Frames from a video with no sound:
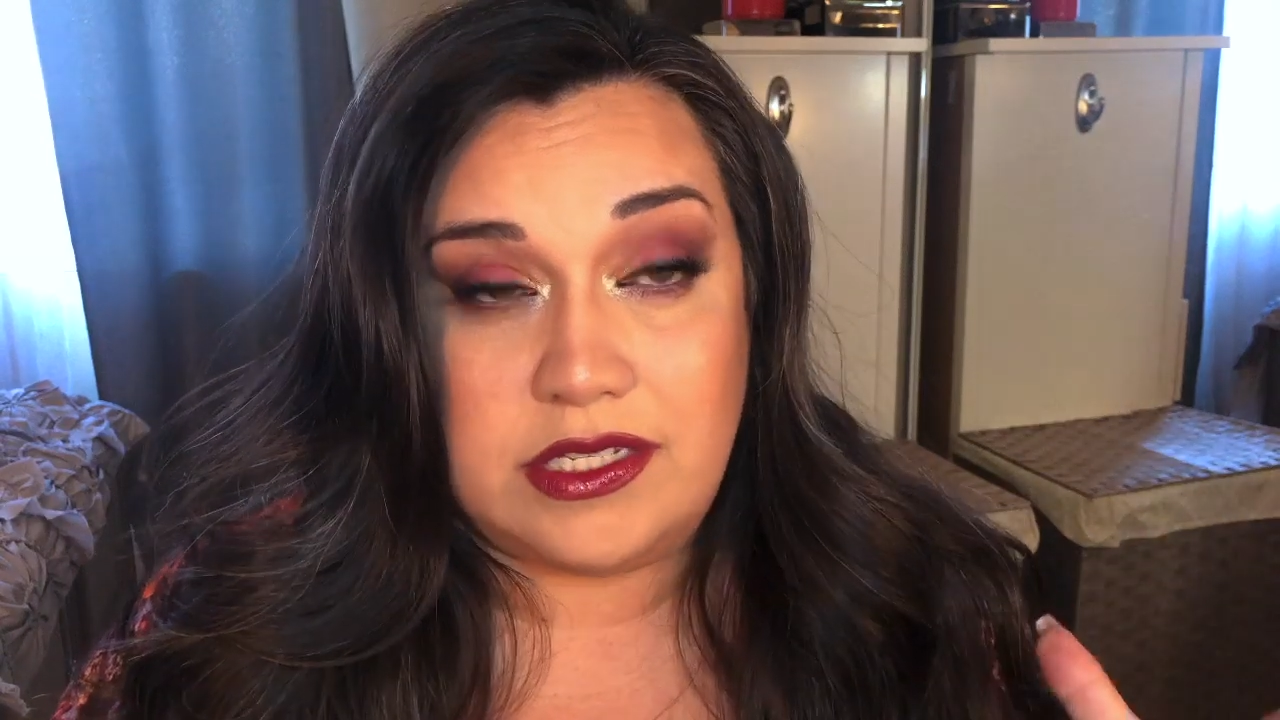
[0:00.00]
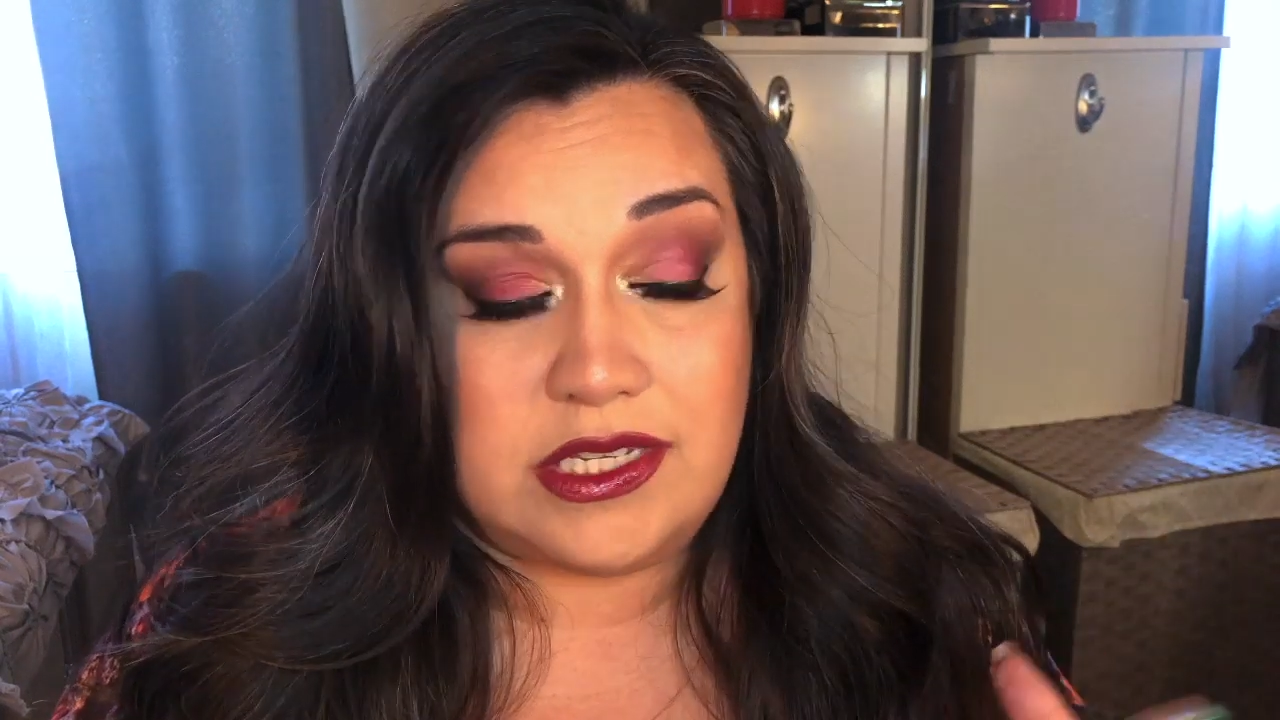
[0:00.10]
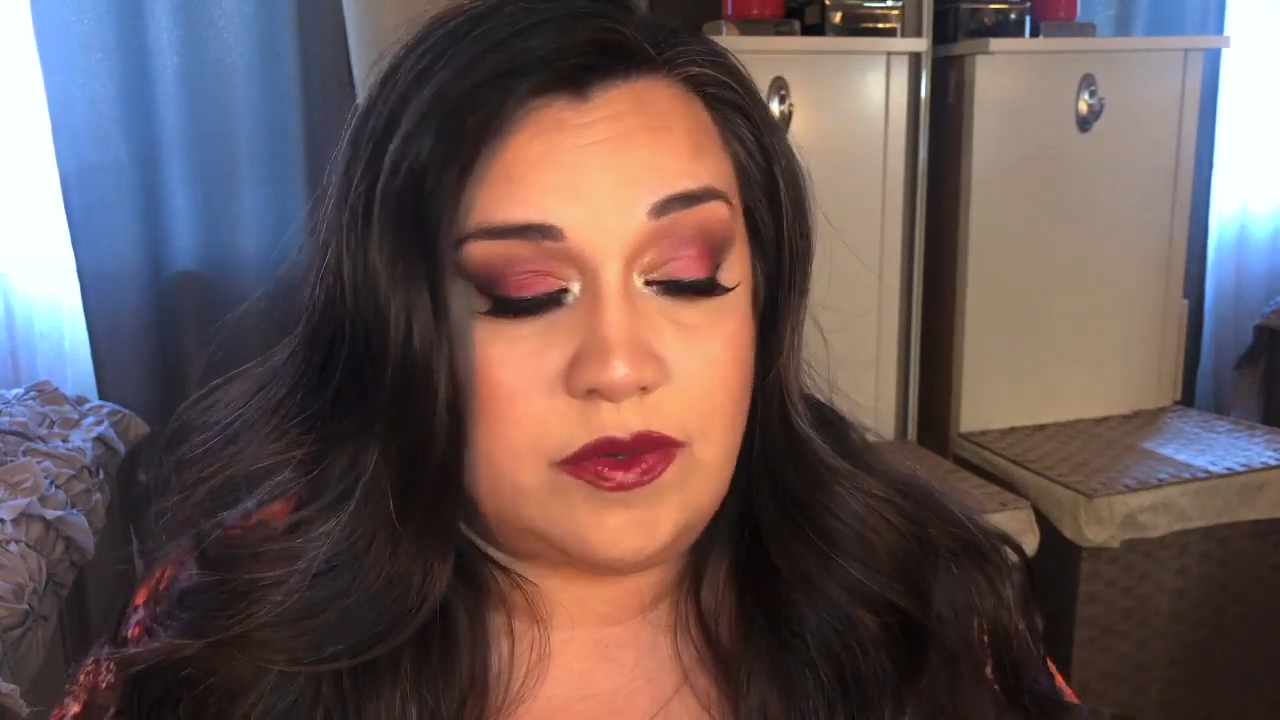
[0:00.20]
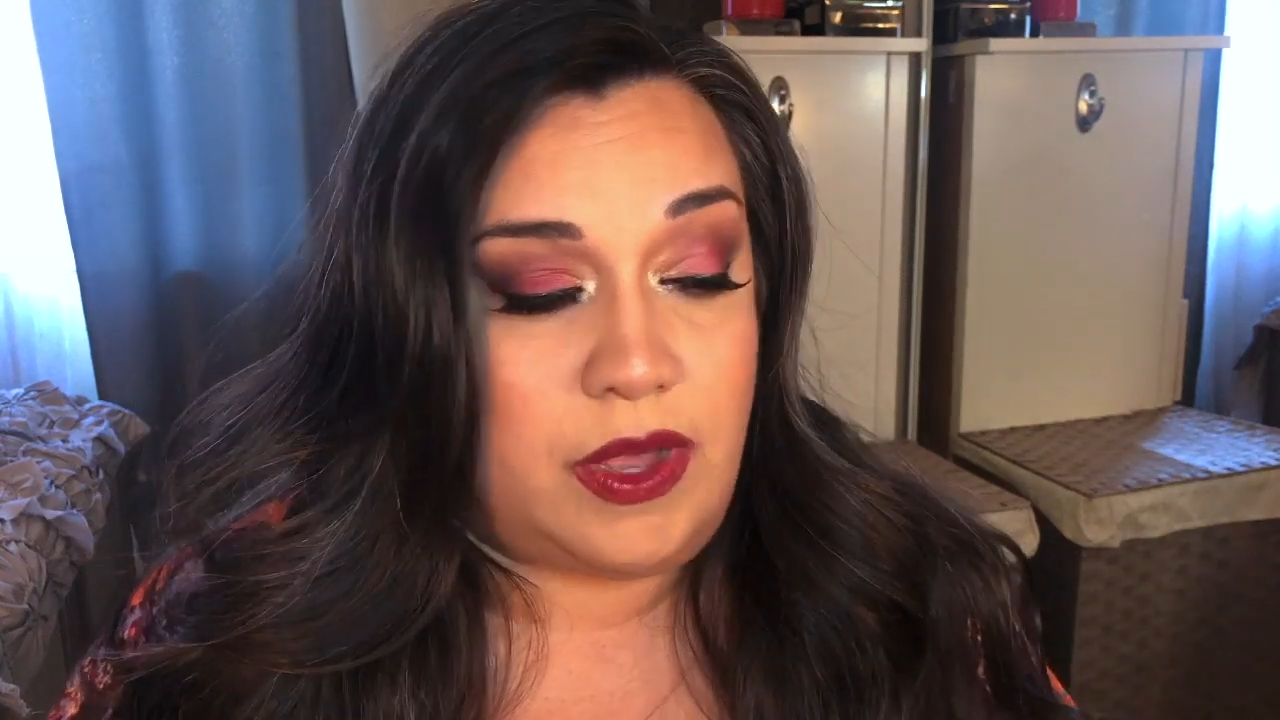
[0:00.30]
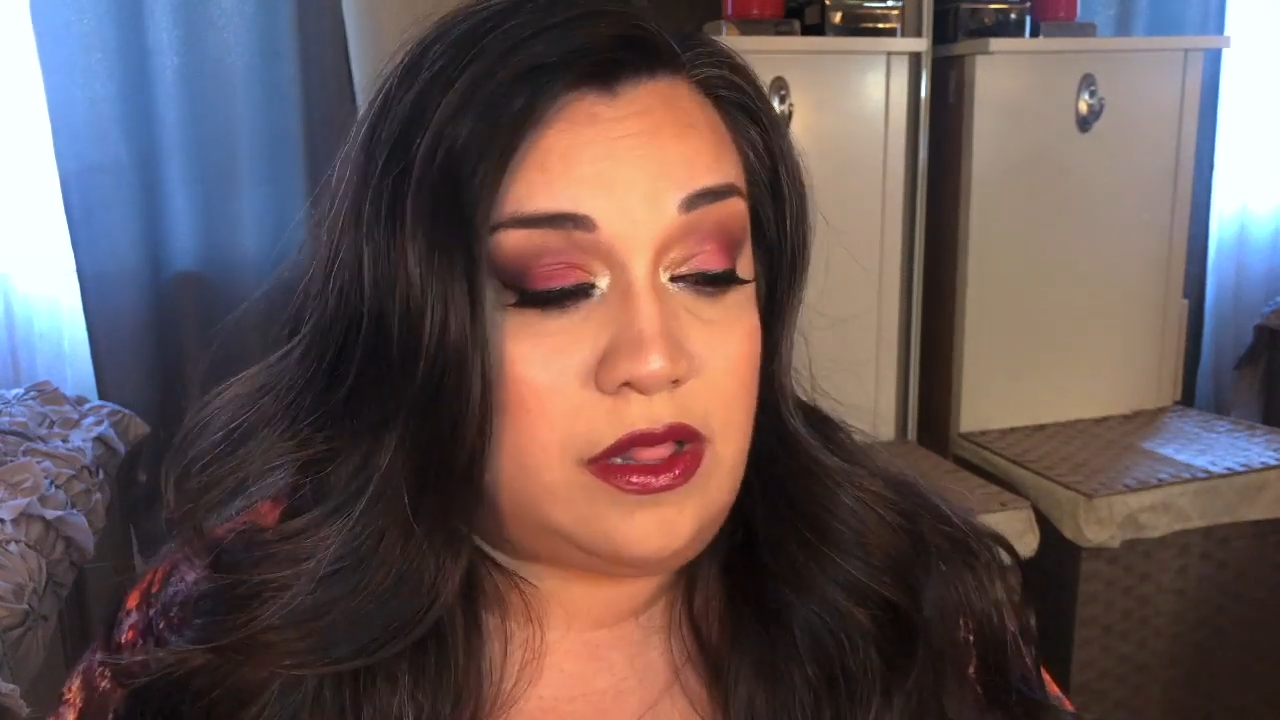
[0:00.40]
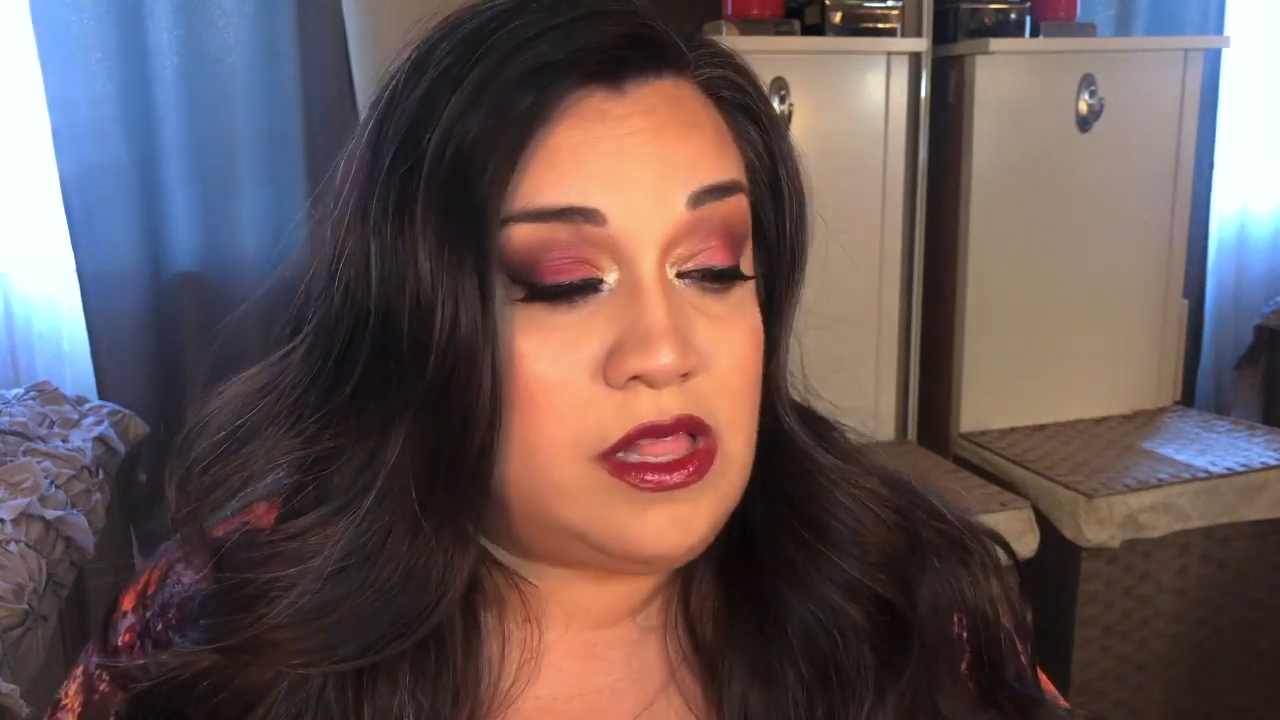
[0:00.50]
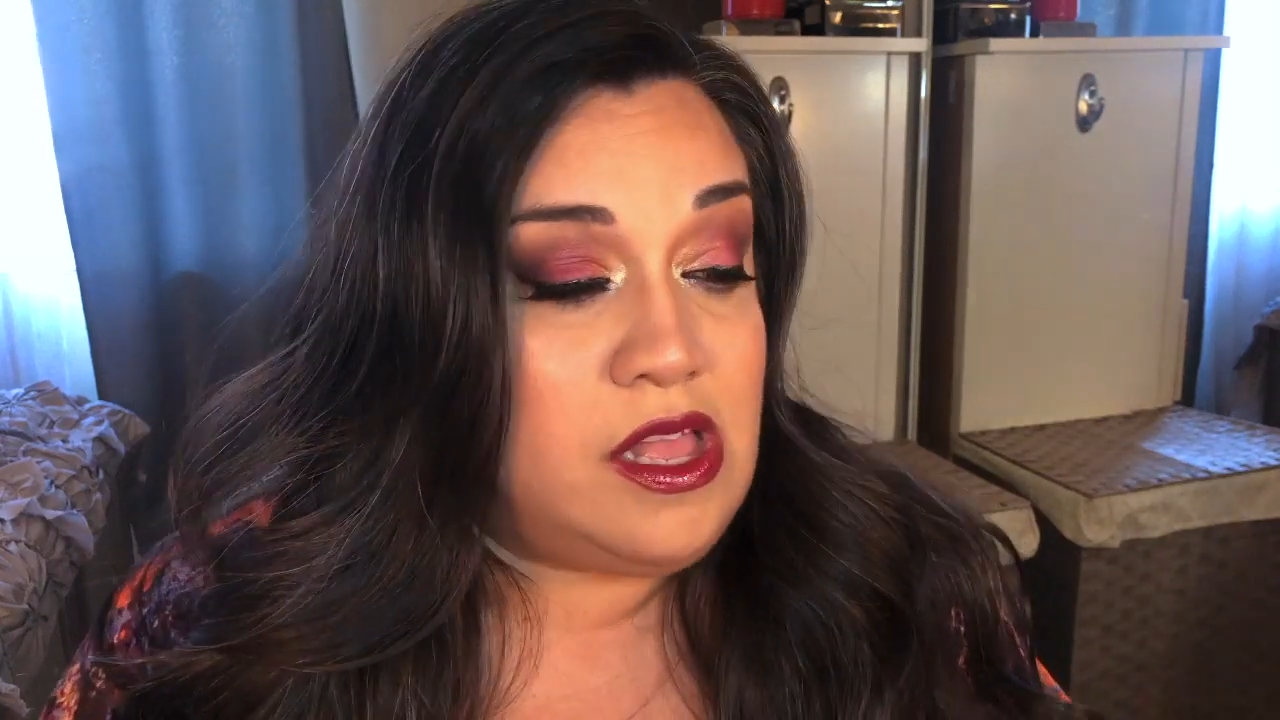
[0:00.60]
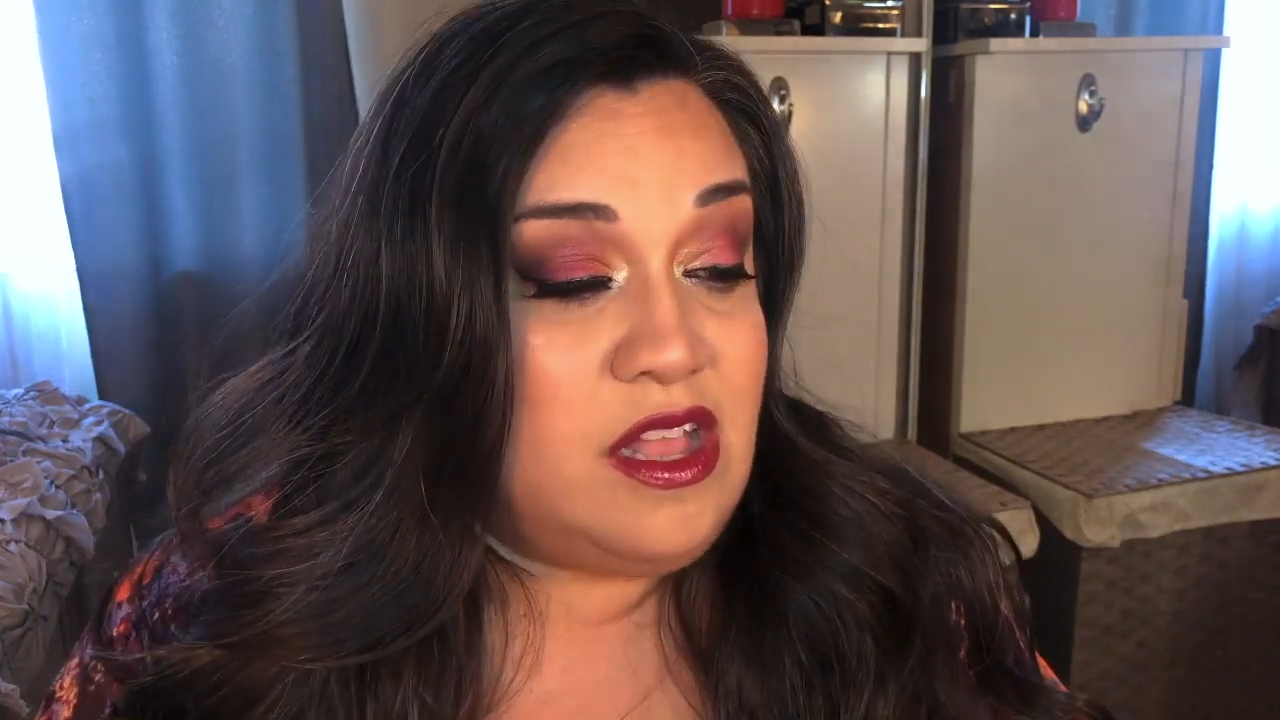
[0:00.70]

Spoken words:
as well.